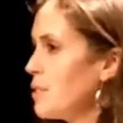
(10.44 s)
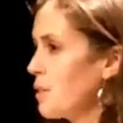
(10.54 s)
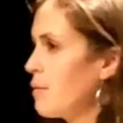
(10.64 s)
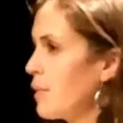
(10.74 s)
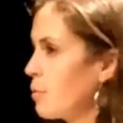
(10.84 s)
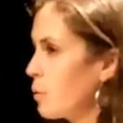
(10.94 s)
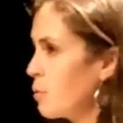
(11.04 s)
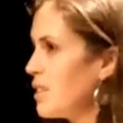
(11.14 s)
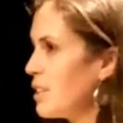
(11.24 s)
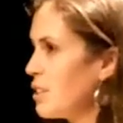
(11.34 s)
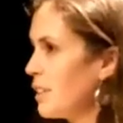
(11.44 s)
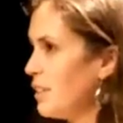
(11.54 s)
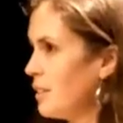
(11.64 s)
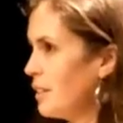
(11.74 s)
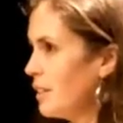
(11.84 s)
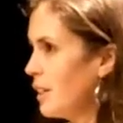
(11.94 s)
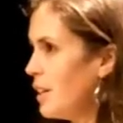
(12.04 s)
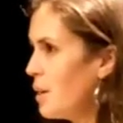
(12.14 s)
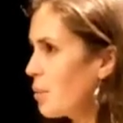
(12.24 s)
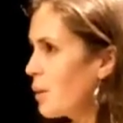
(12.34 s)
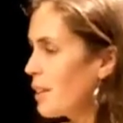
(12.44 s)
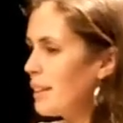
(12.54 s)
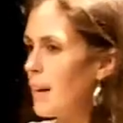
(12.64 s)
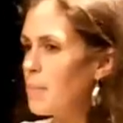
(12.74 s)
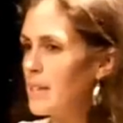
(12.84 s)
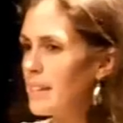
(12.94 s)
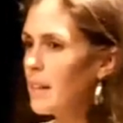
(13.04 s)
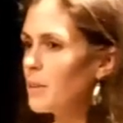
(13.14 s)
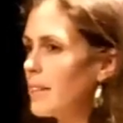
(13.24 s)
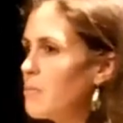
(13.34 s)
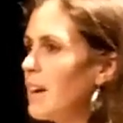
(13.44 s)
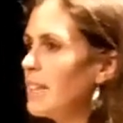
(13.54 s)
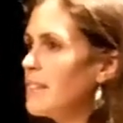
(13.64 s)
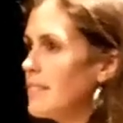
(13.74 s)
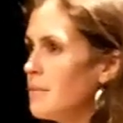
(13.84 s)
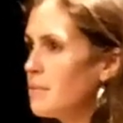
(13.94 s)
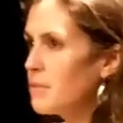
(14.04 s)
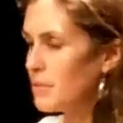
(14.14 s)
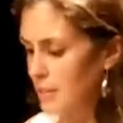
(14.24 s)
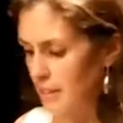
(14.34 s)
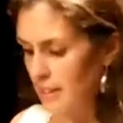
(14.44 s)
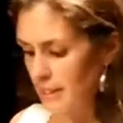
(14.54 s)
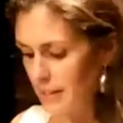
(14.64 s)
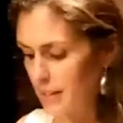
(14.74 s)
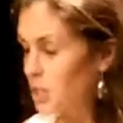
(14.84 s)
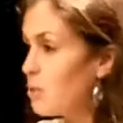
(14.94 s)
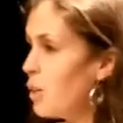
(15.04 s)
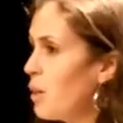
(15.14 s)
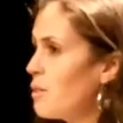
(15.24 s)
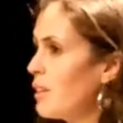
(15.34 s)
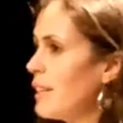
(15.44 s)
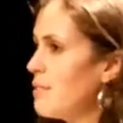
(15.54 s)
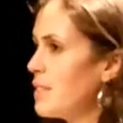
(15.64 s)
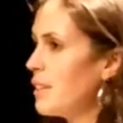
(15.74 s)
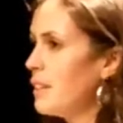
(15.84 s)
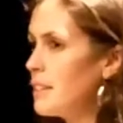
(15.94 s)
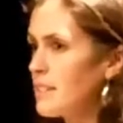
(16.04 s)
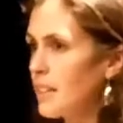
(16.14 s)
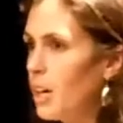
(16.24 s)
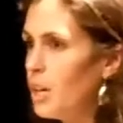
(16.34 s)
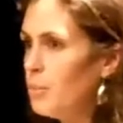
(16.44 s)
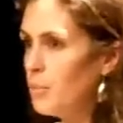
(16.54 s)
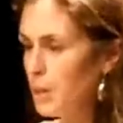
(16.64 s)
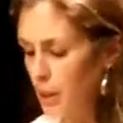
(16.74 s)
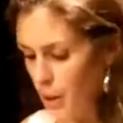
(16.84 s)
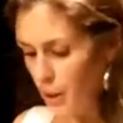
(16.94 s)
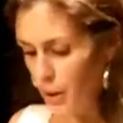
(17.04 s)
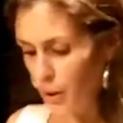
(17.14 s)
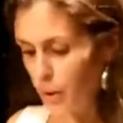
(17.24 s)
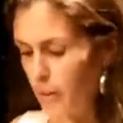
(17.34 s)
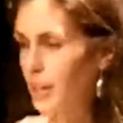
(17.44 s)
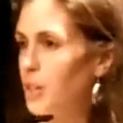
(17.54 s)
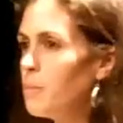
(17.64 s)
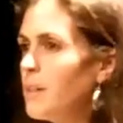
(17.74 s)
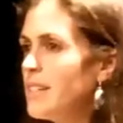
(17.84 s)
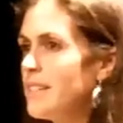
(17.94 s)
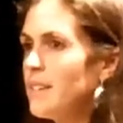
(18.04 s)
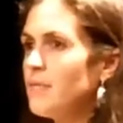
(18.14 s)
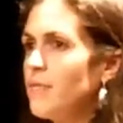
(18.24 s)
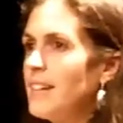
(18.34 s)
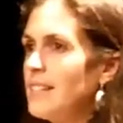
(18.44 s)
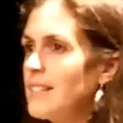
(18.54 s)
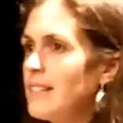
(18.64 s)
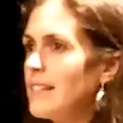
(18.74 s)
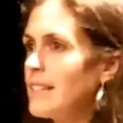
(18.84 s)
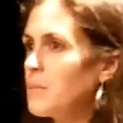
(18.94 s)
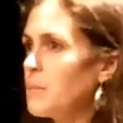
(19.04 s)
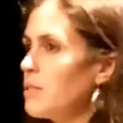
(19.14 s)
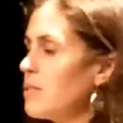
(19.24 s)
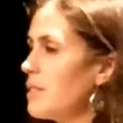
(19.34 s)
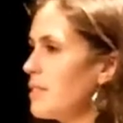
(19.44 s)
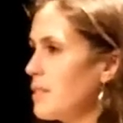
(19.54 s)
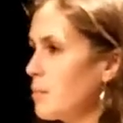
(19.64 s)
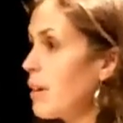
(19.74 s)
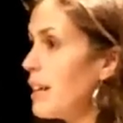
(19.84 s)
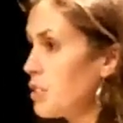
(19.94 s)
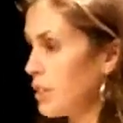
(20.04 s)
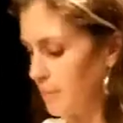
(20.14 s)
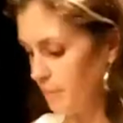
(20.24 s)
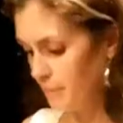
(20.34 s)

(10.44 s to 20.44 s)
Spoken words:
who's in a vulnerable position, whether that be an elderly relative that you know that lives in a nursing home, or it could be a dear friend that experiences depression.